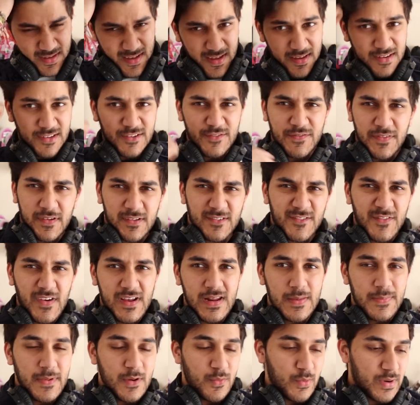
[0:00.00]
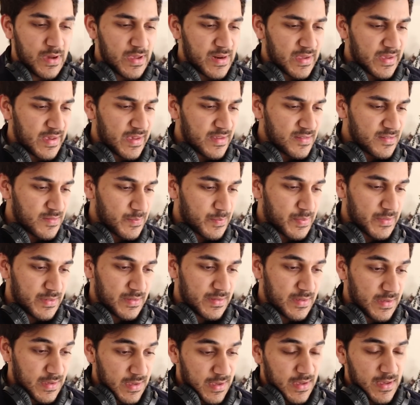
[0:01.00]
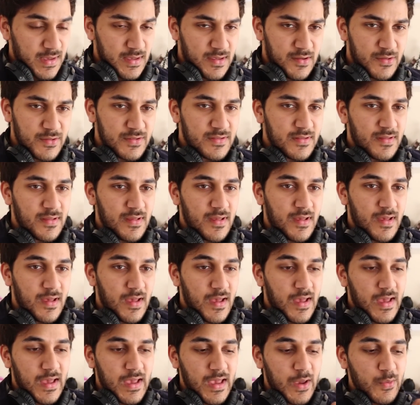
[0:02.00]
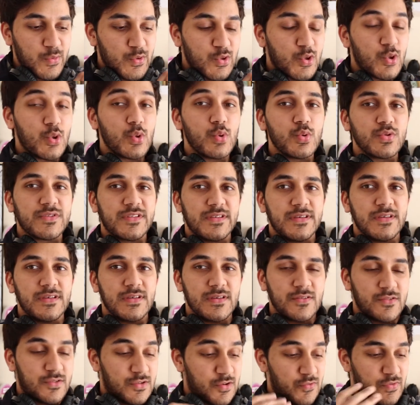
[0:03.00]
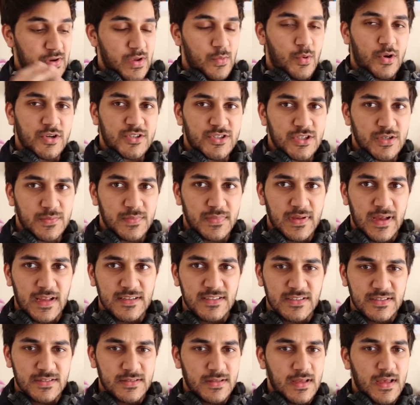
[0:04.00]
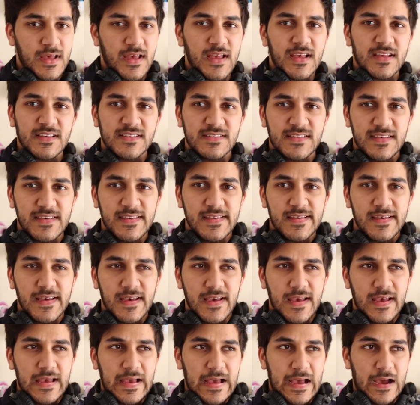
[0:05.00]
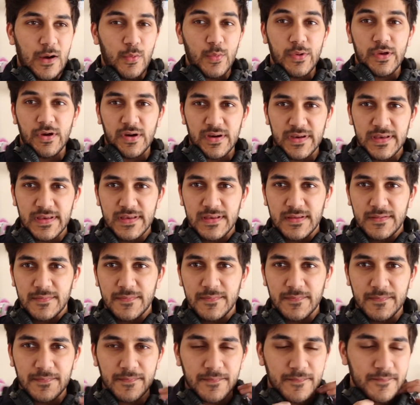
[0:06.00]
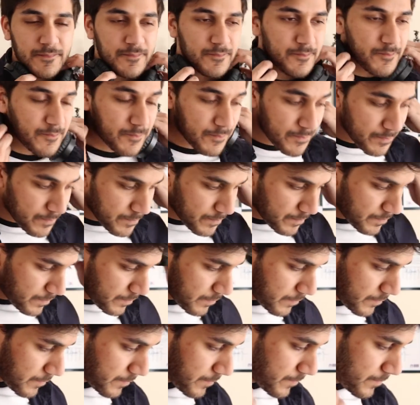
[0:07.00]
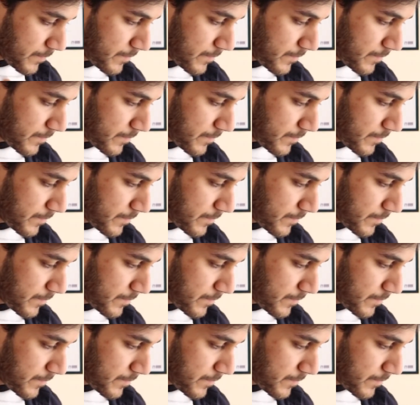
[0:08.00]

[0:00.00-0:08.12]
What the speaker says: I find it a bit weird, I guess. But you know, it was cool to rewatch them and just see how we got here. And yeah, I think